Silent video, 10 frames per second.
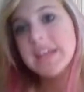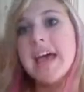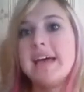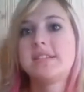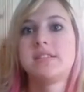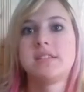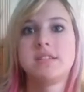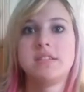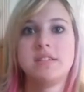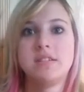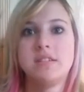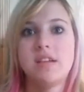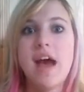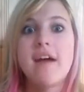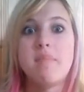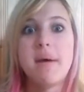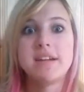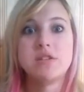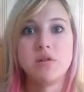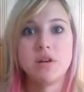Yes. I have a
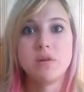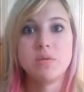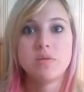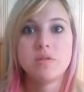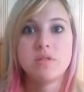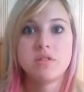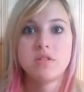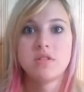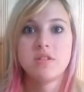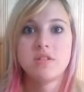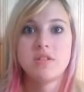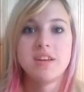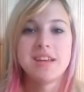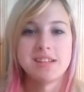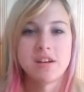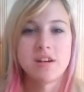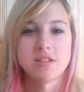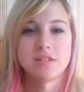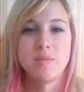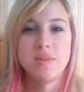pet dodo. He's
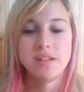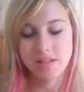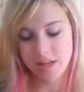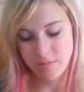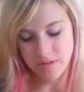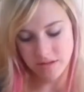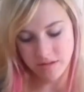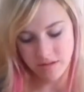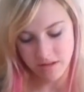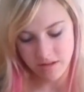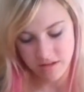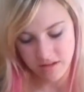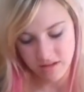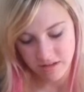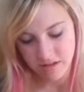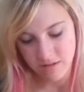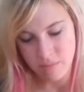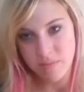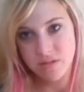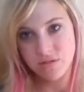awesome. His name is
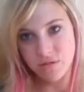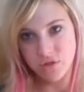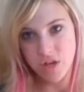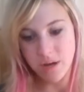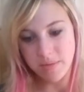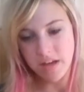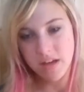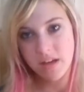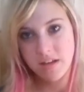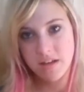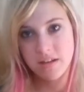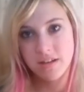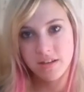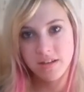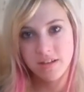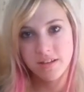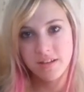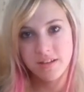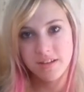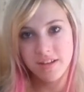Mr. Chubby.
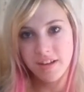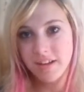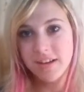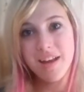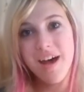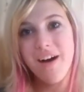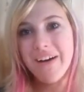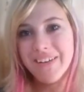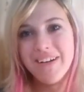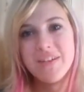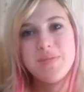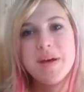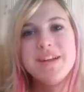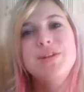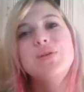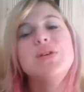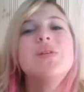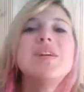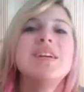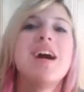No, I don't have a pet
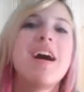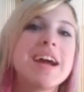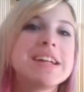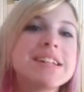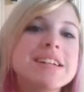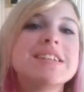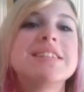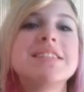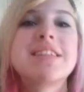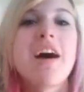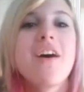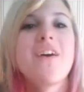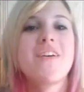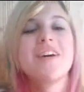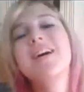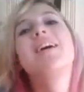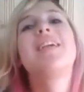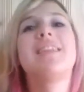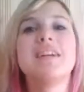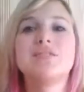dodo. Alright, so,
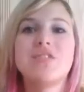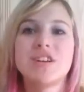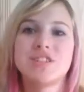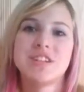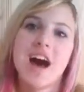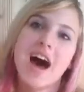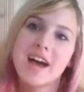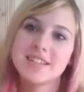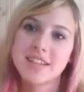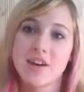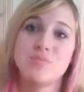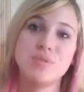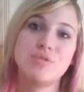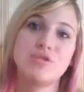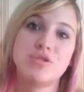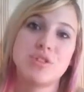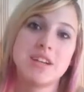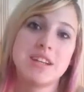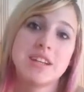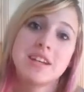thanks for watching, guys. I hope you
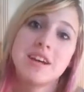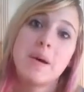enjoyed.